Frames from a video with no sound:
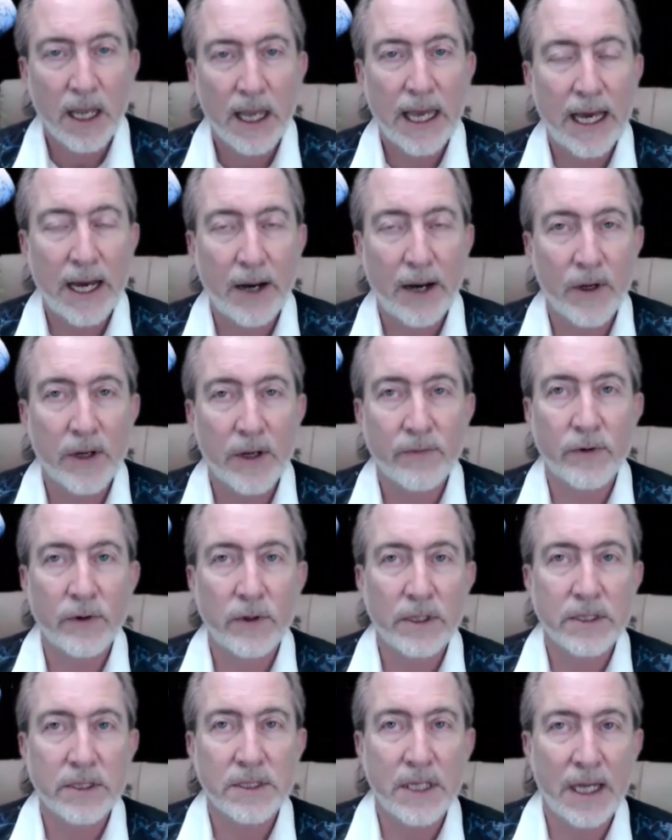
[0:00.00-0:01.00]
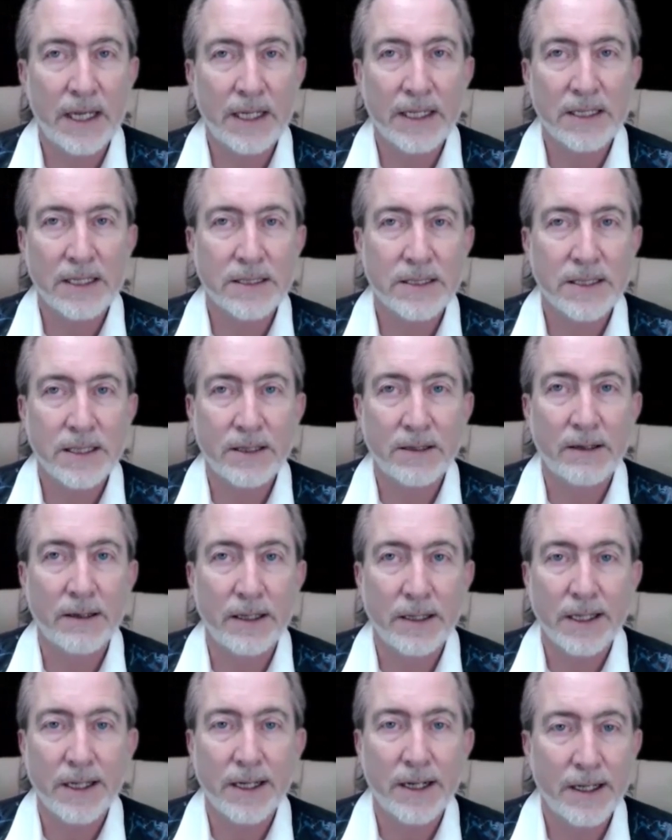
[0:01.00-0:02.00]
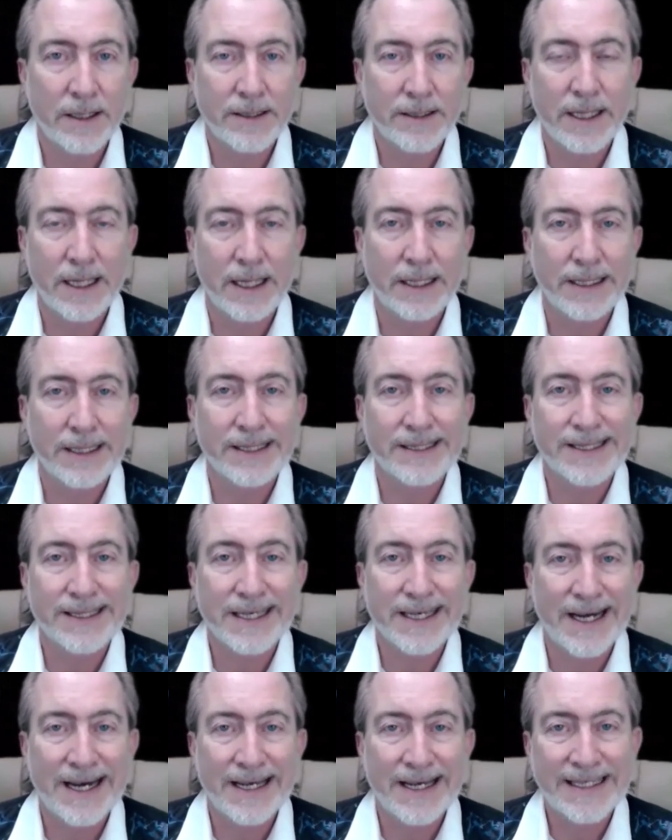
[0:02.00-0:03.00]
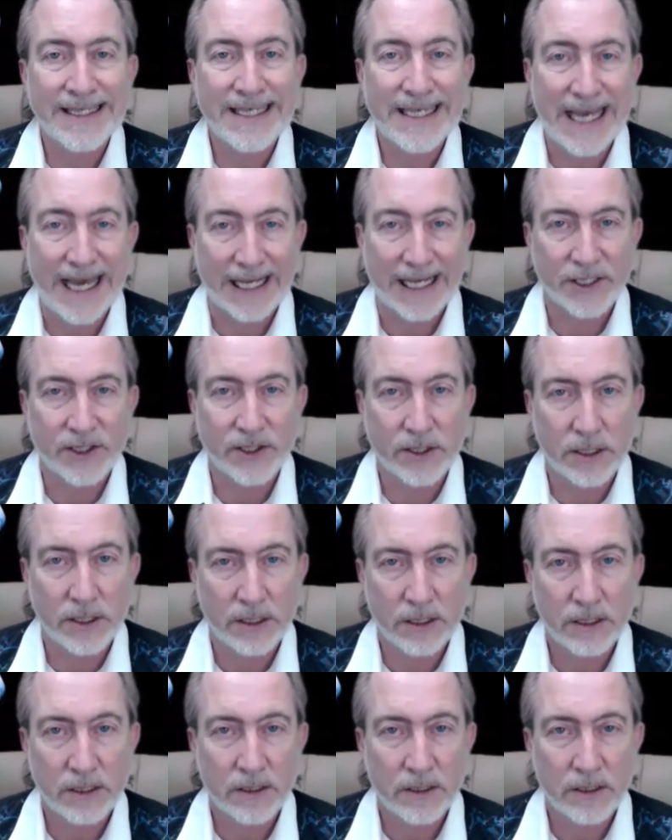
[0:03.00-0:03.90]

However, it's not necessarily the content, it's the context